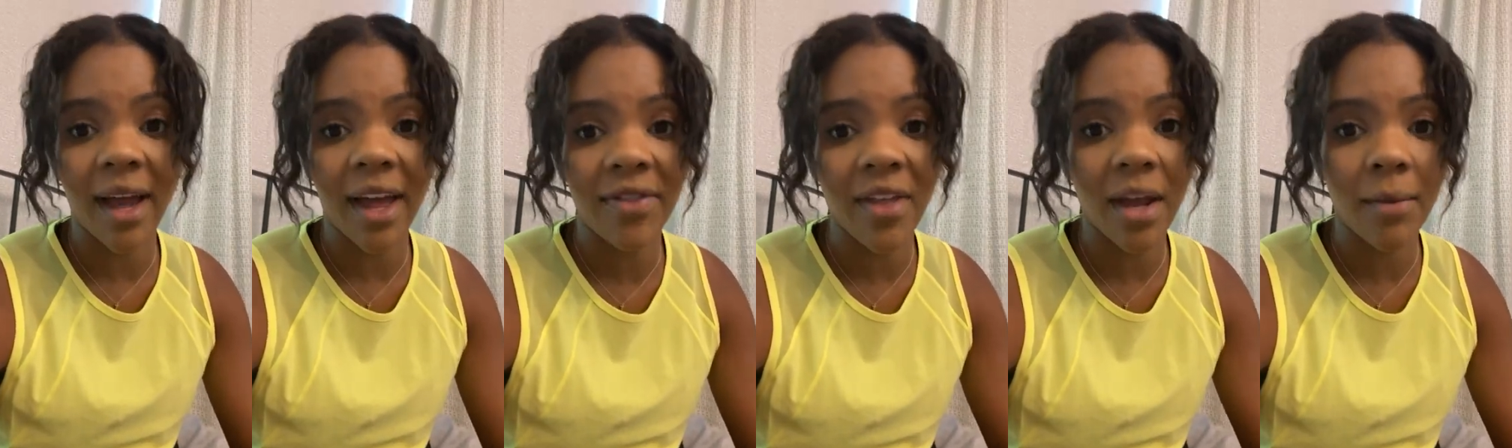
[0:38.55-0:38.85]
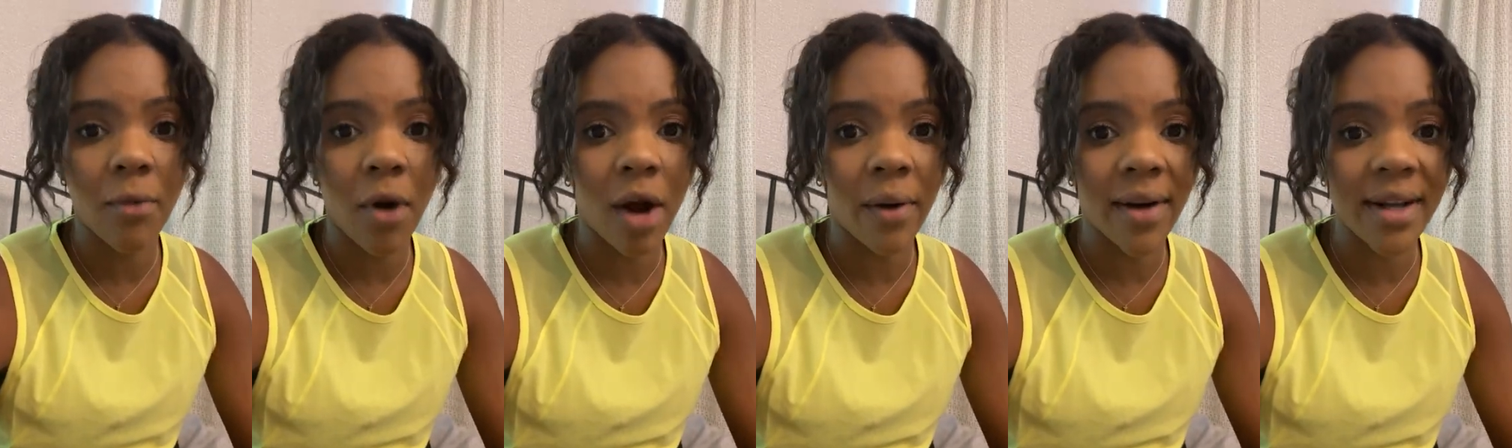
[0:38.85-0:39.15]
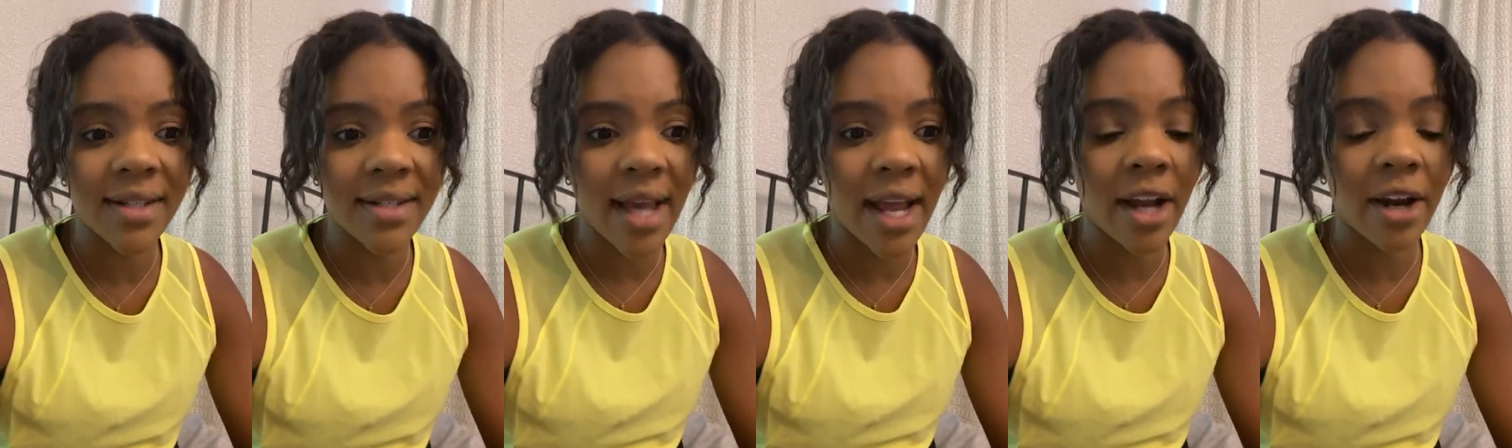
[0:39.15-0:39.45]
I think Margaret
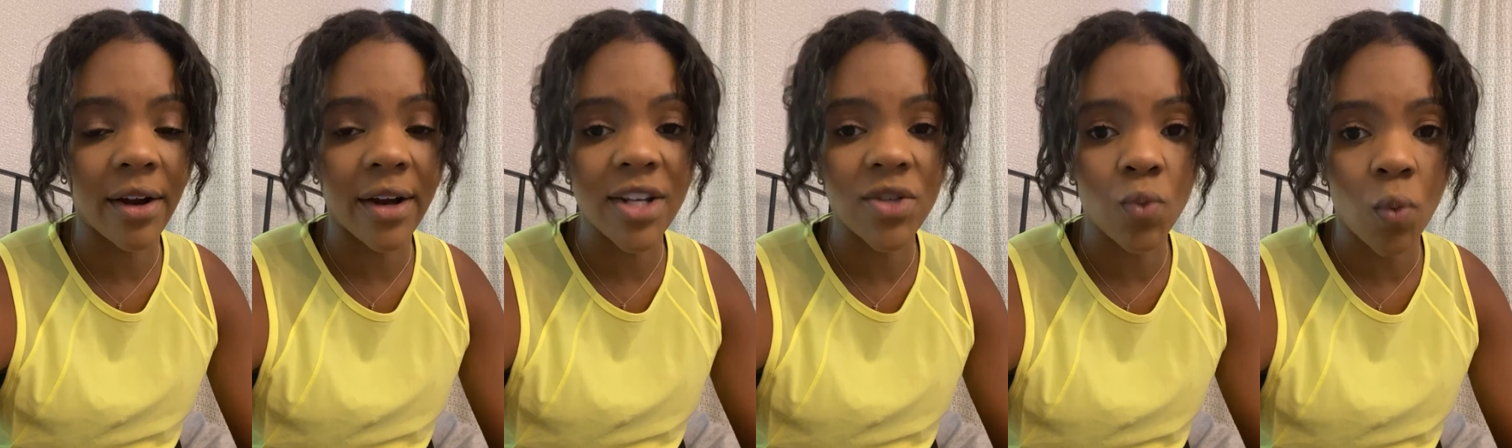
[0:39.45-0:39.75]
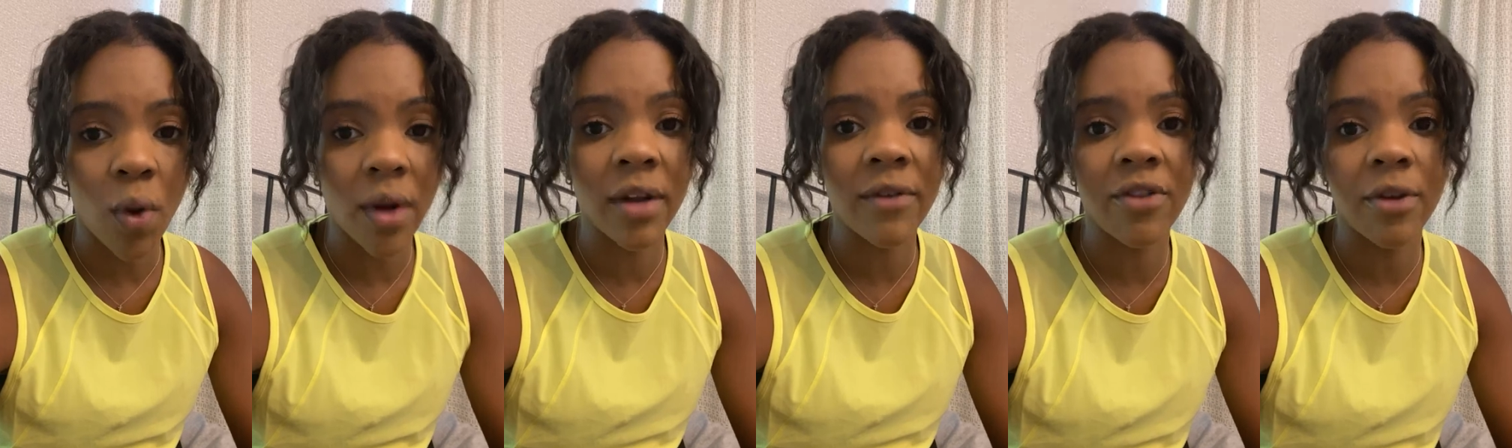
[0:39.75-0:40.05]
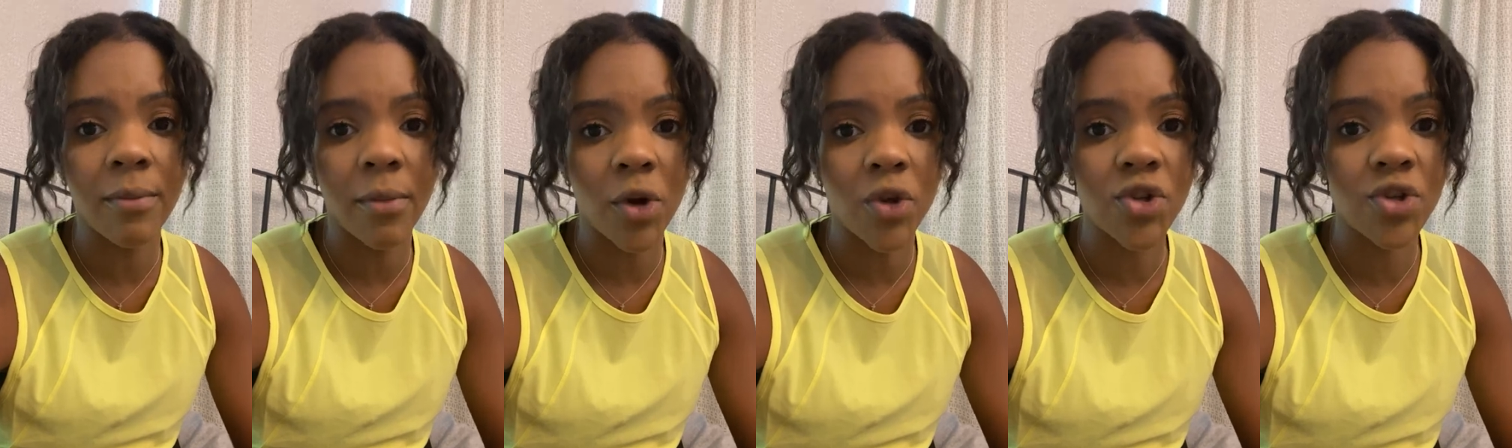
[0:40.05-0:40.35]
Sanger is one of the
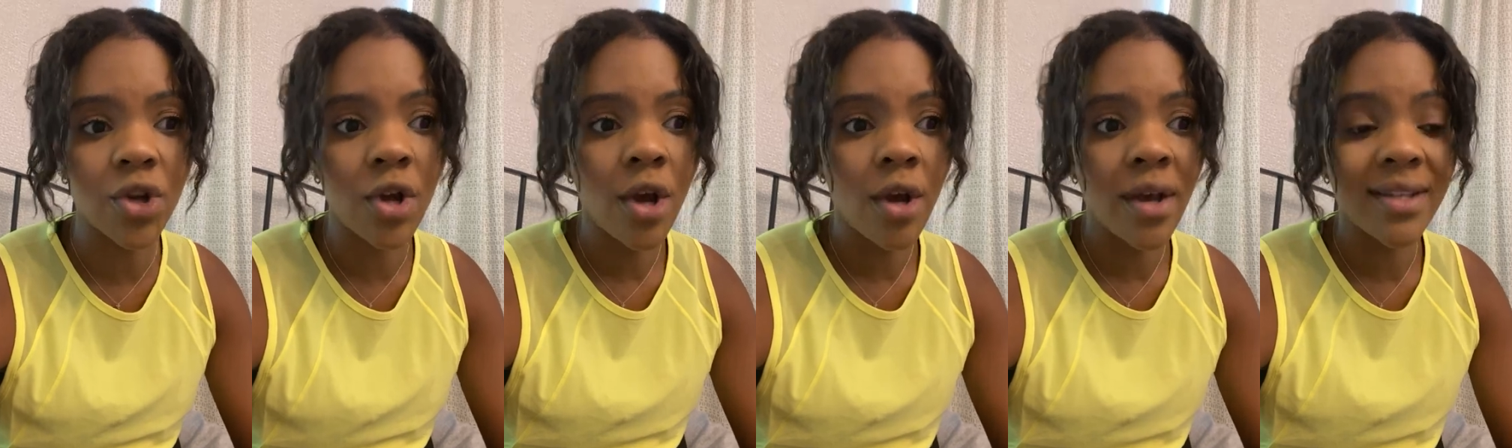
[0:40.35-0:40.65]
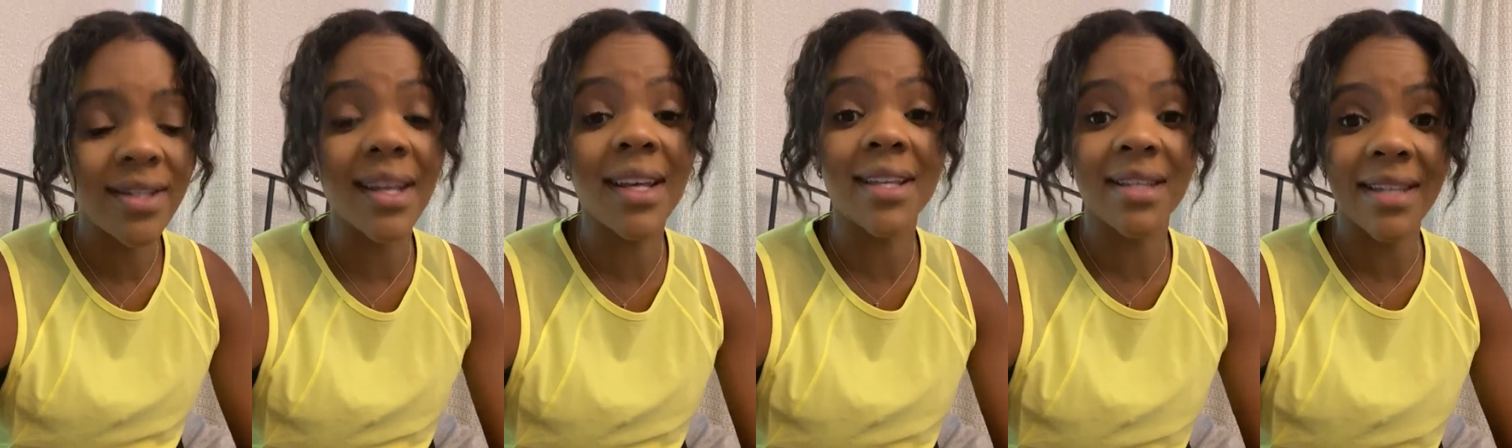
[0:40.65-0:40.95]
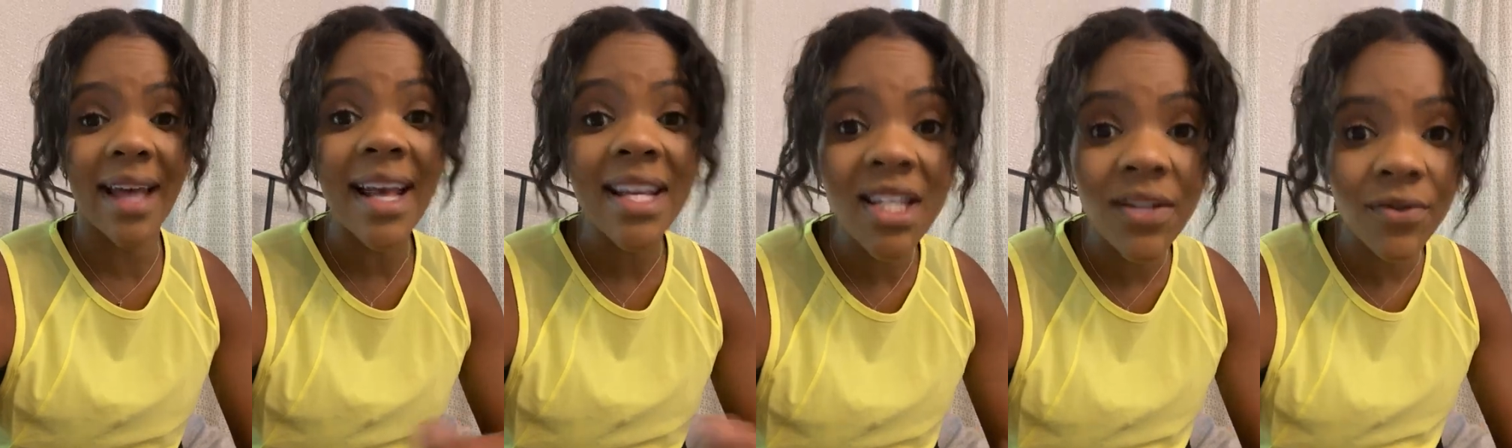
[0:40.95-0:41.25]
most
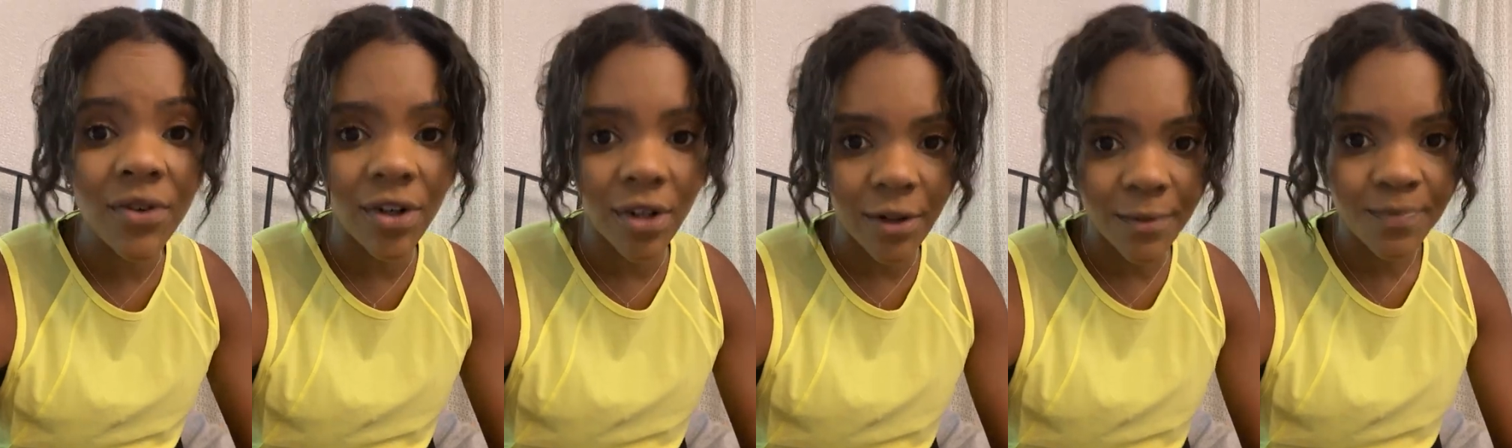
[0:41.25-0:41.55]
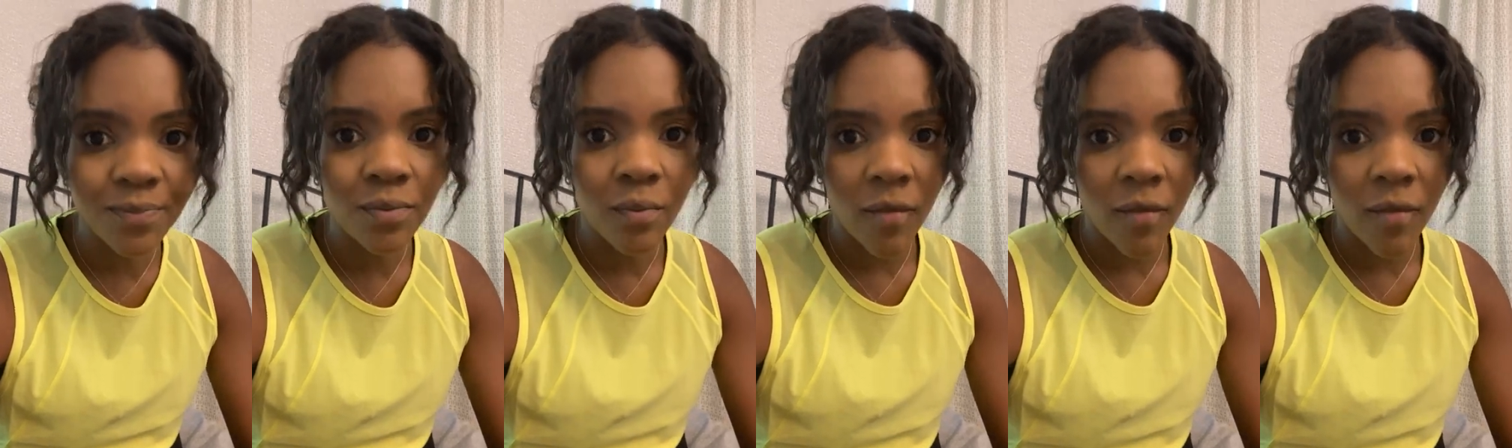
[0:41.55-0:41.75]
successful